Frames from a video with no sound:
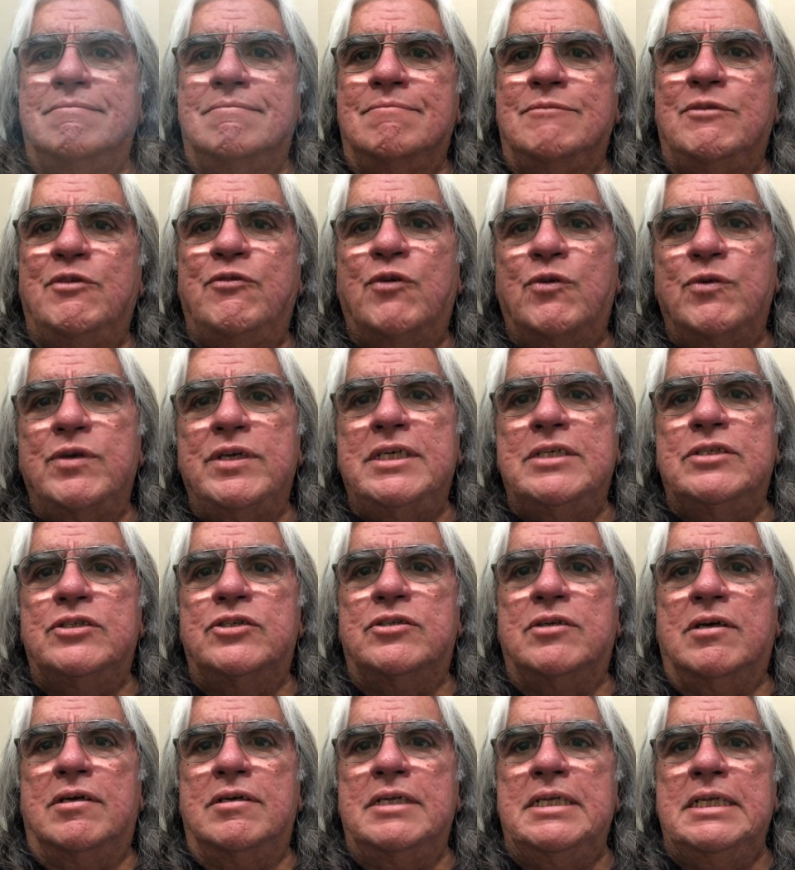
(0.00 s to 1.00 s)
Before we get
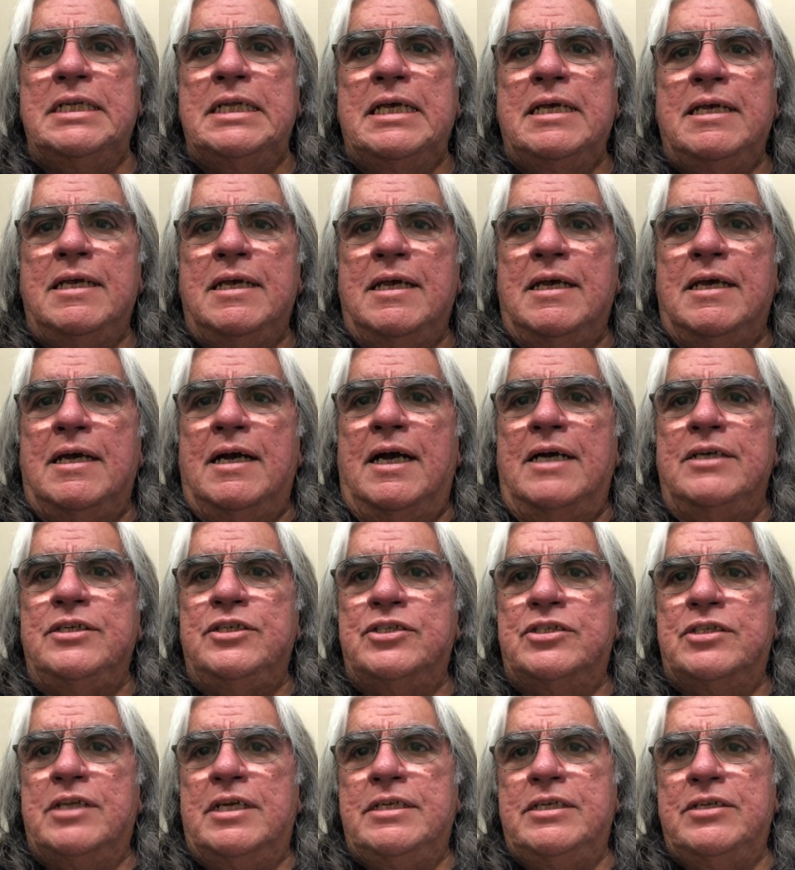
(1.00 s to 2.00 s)
started, I'd
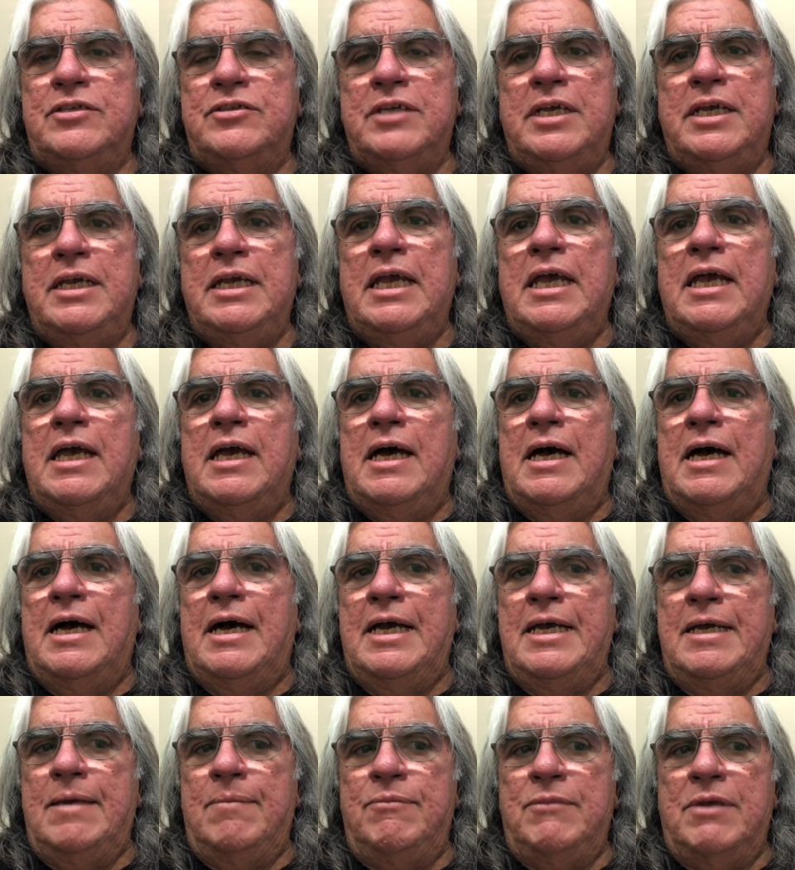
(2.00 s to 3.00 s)
just like to say
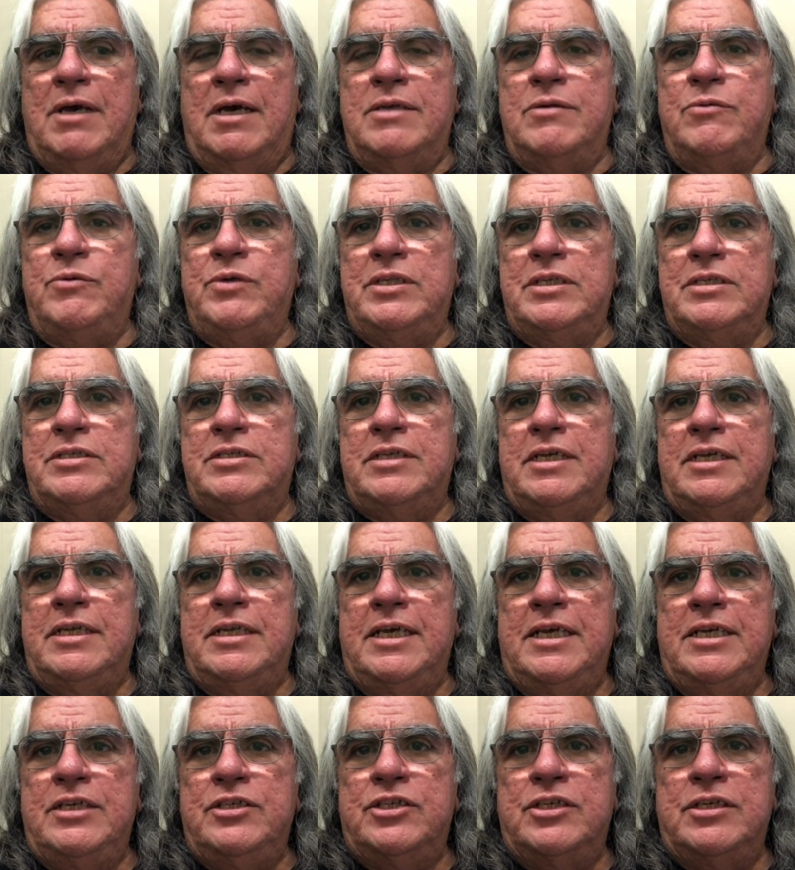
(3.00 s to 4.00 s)
I am not a real estate
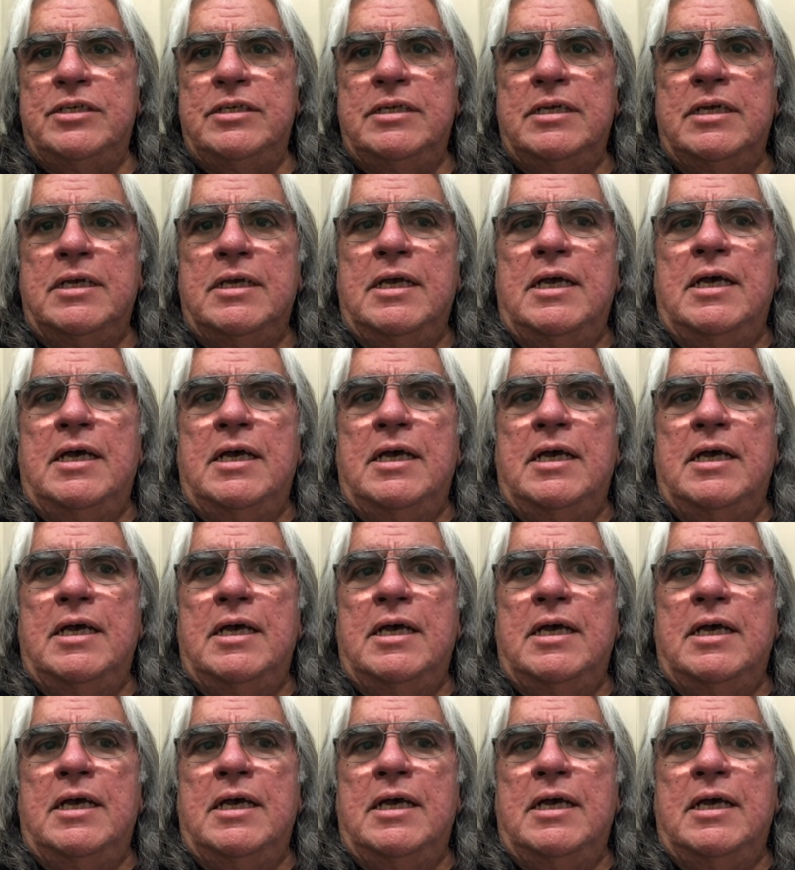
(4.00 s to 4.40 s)
agent.